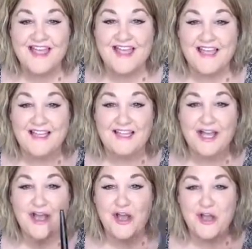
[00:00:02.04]

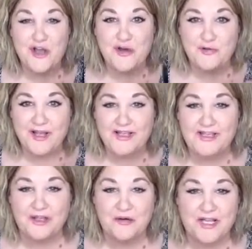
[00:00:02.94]
Hello,
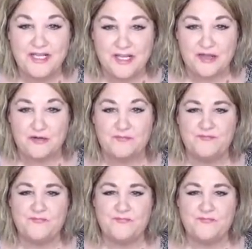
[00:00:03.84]
hello, hello.